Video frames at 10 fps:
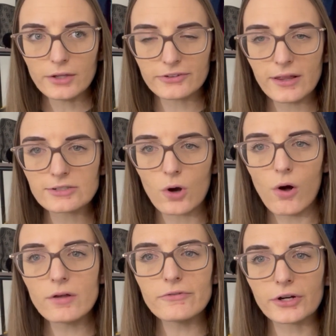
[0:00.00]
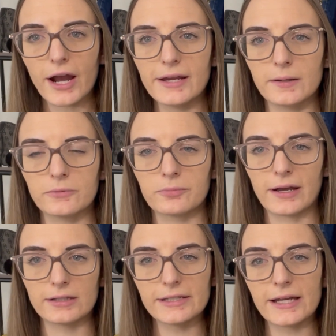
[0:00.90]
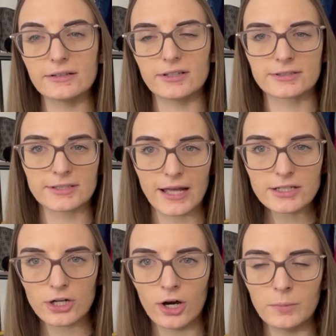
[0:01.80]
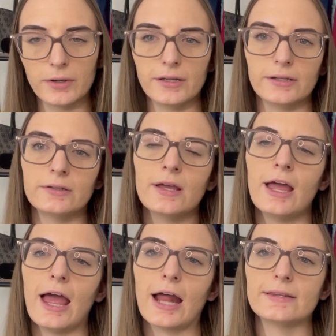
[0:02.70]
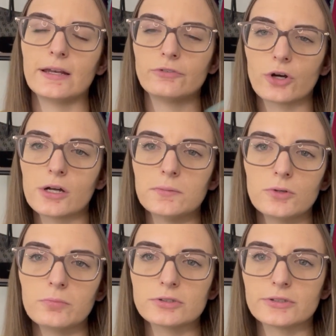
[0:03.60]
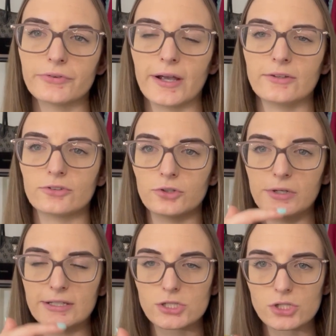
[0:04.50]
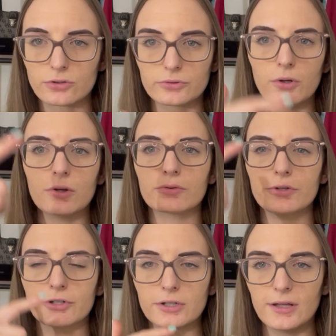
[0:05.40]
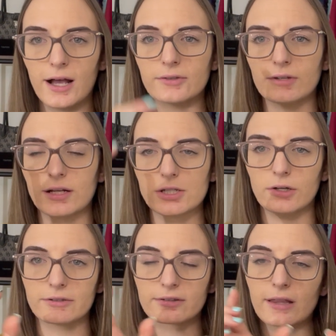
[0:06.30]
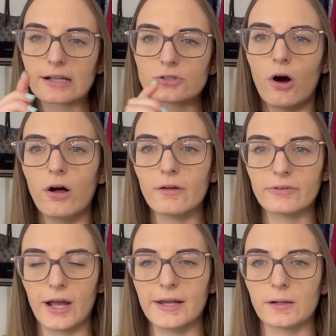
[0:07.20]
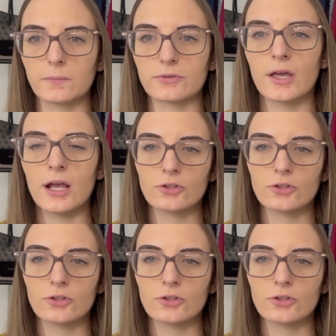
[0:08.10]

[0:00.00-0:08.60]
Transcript: select all of your items by clicking the Select All button, and then if you're on a mobile device, you need to scroll through your closet until it selects all of the items.